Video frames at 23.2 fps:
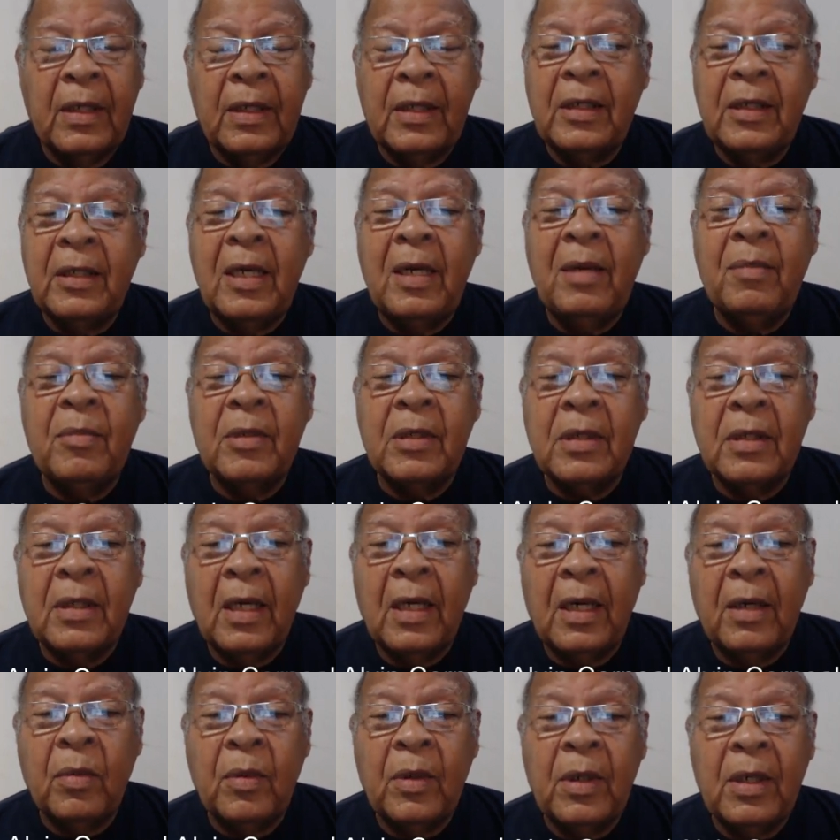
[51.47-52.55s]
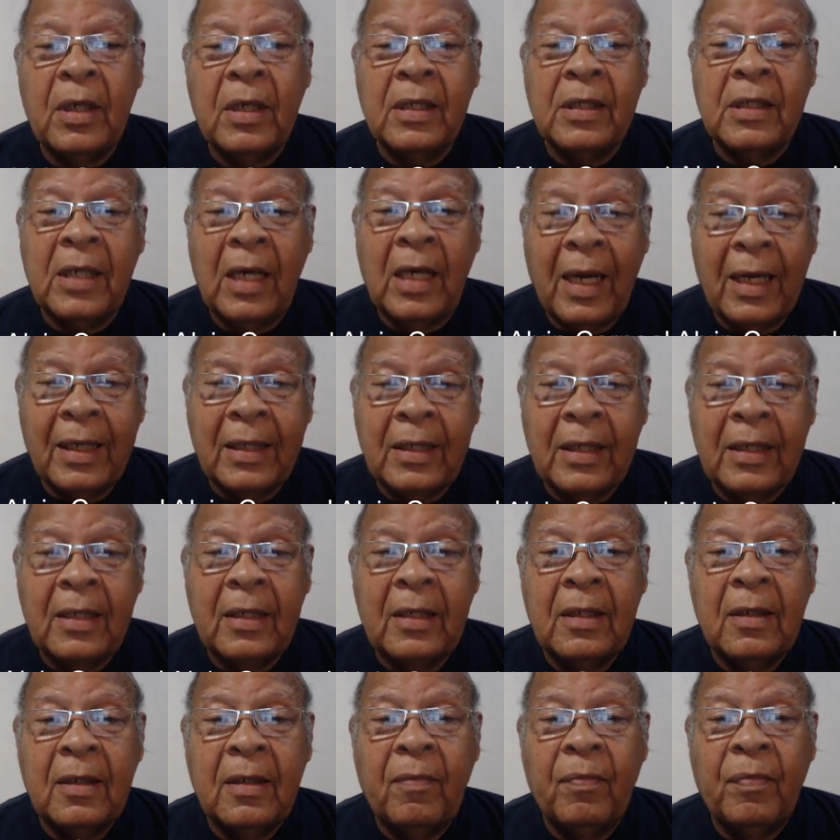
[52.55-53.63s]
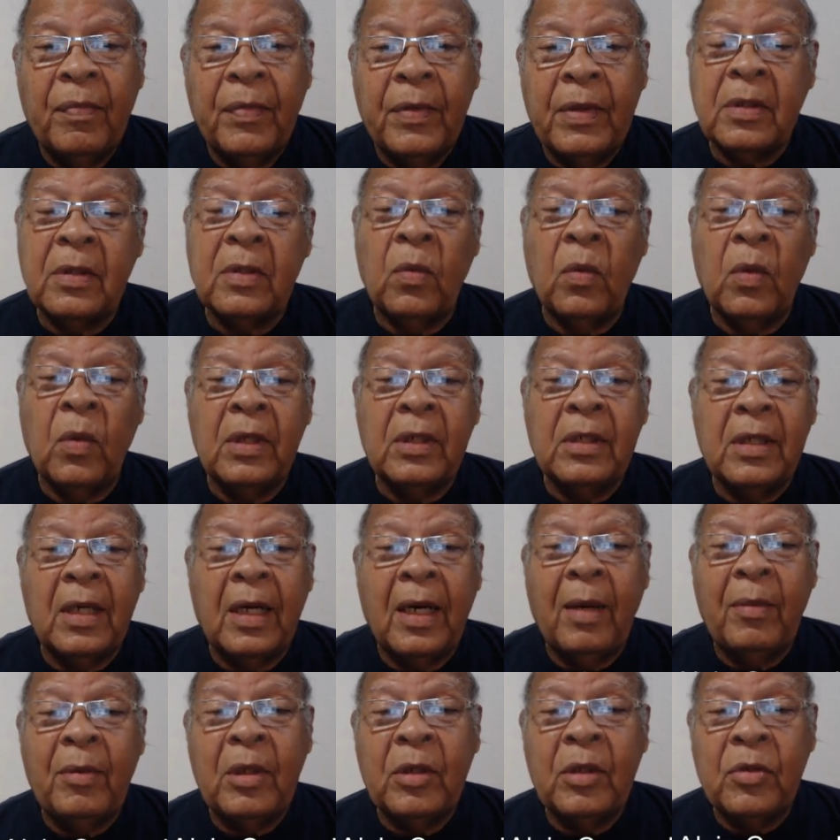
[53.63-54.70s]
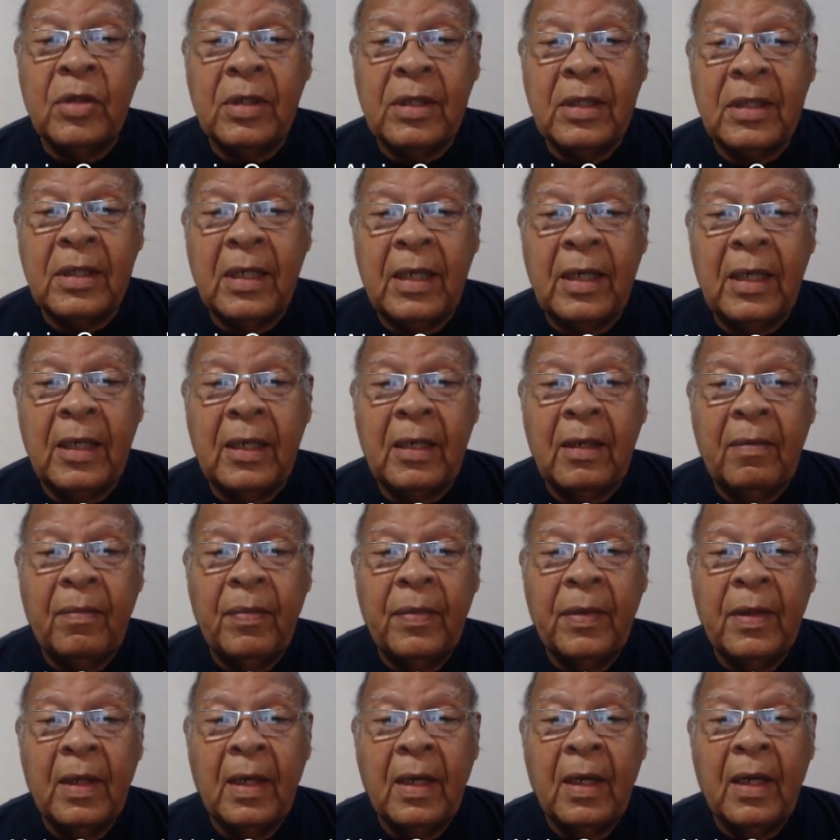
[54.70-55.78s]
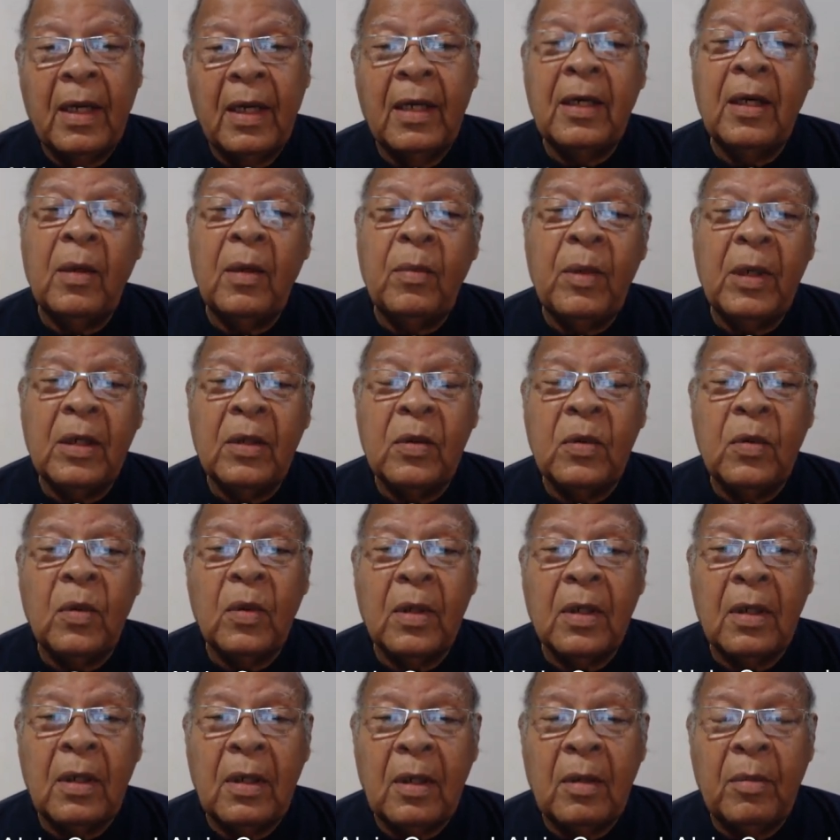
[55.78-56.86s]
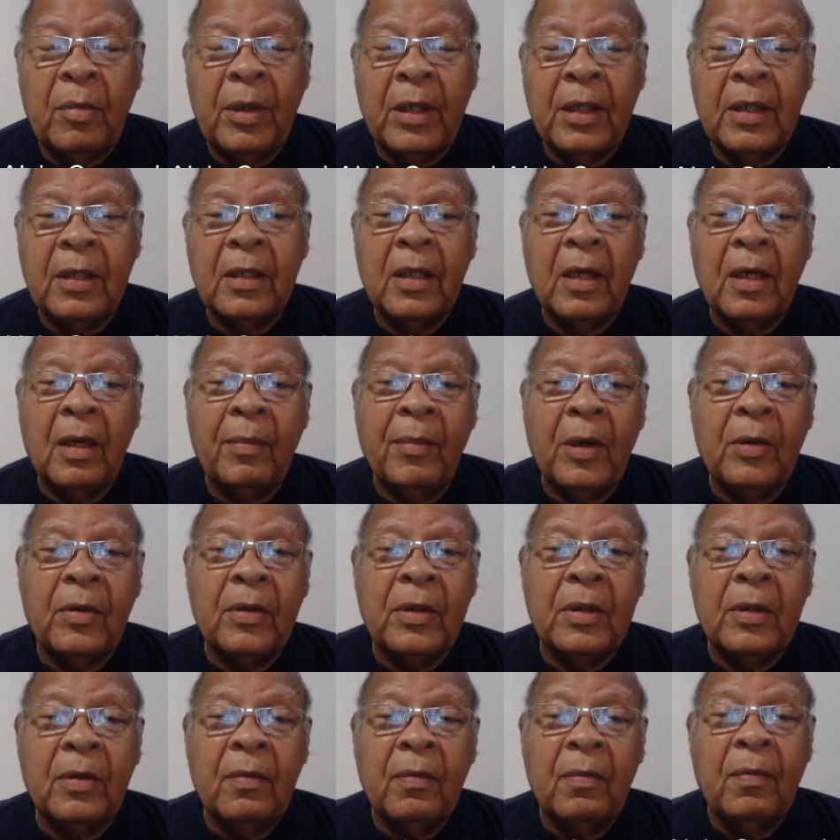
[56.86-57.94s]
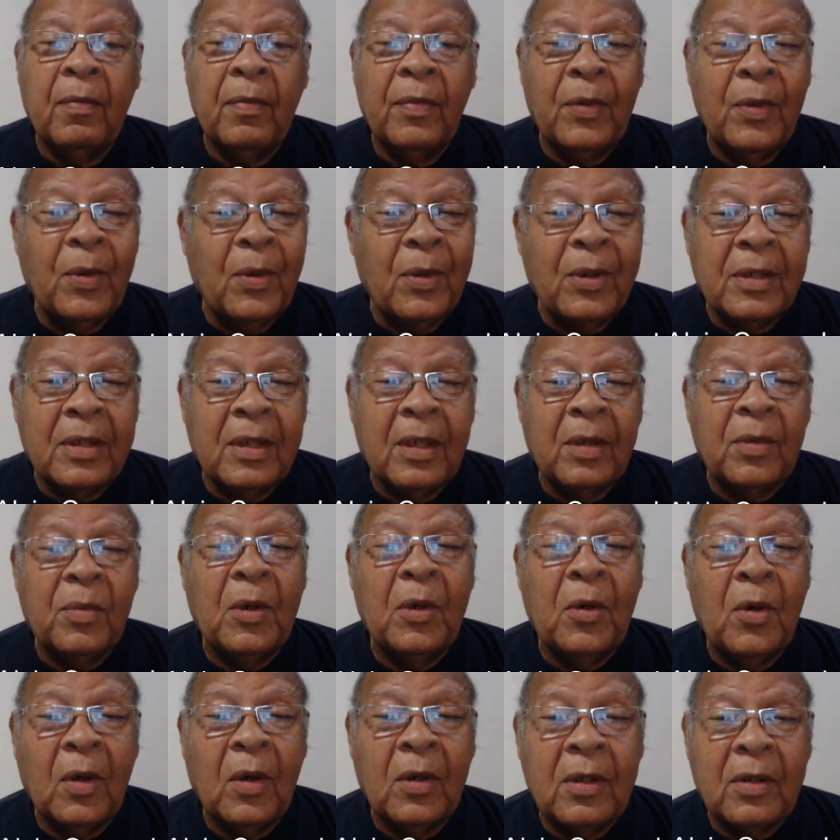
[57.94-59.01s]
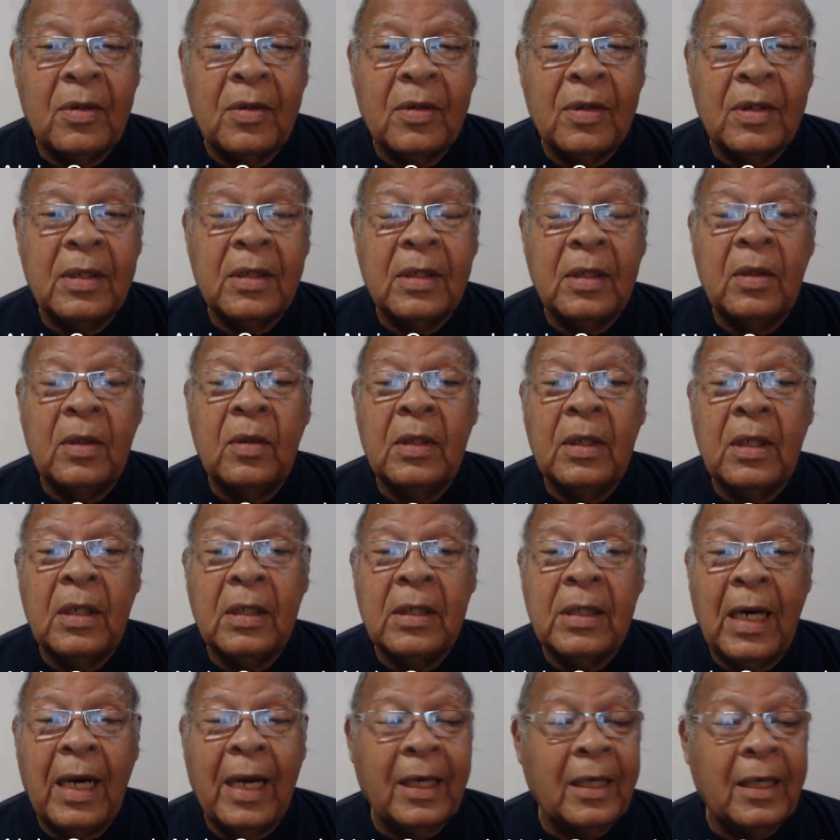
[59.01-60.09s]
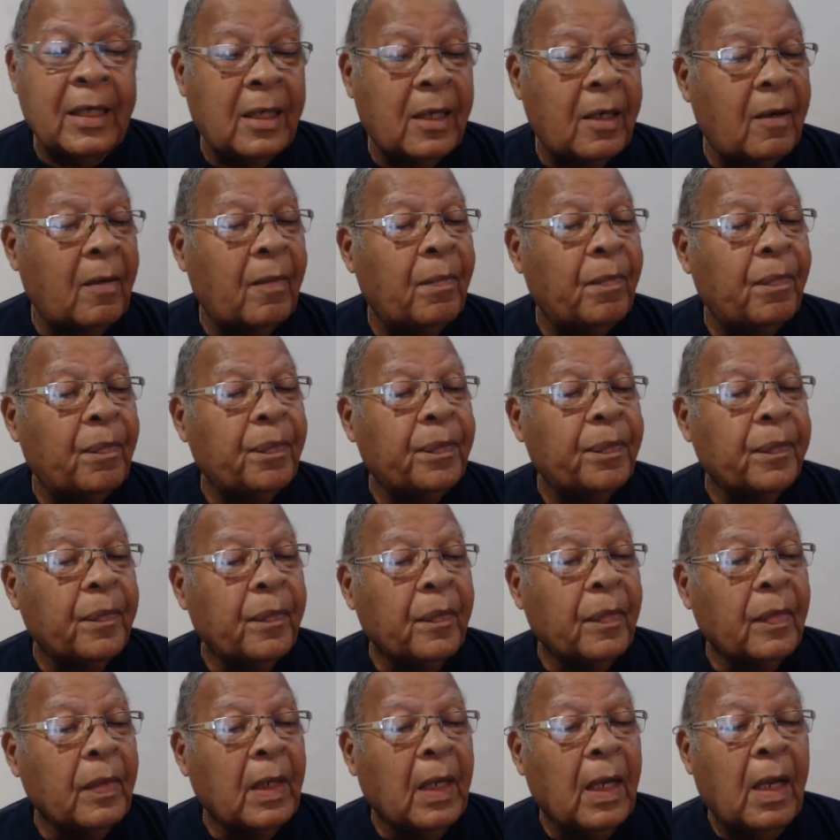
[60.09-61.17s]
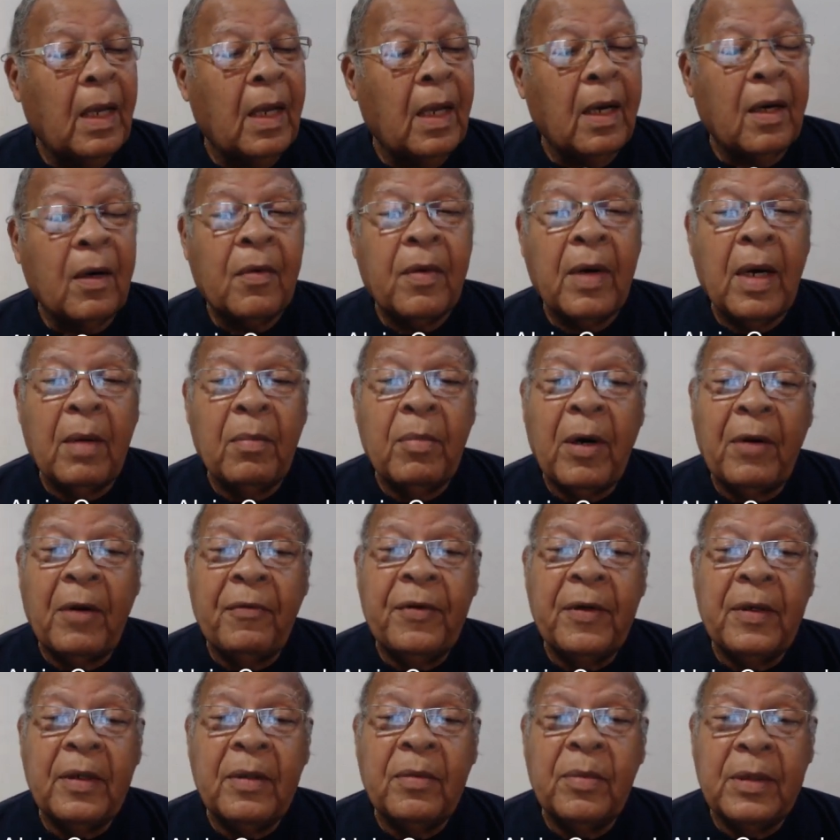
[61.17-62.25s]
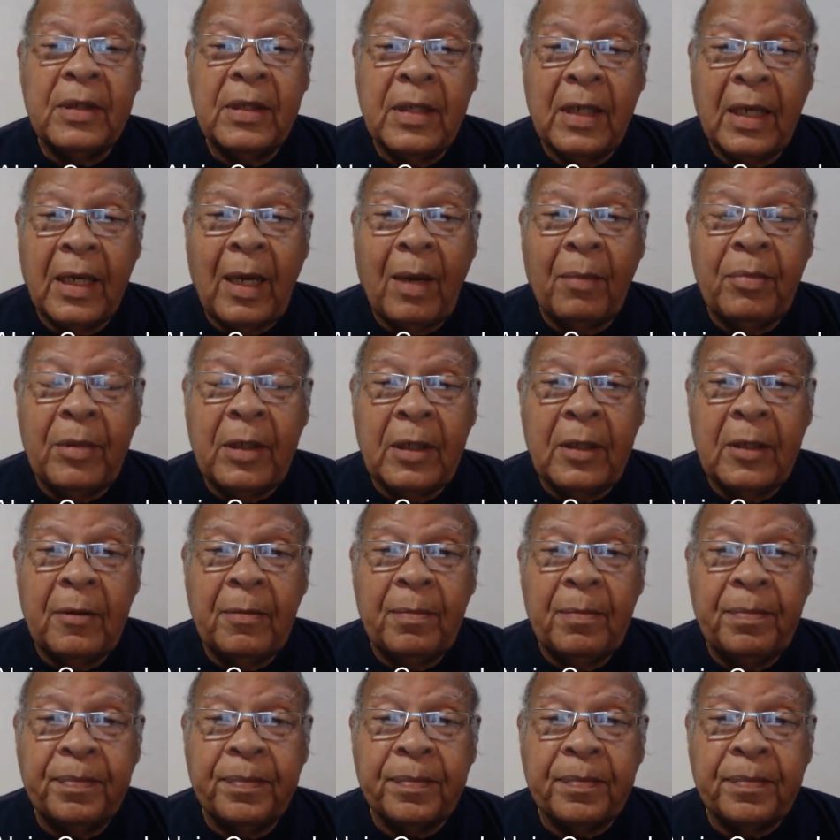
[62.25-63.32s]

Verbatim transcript: The teams that were selected is the ones that I'm interested in and then we could talk a little bit about those that were not interested, selected. Kraigg Brathwaite was the captain.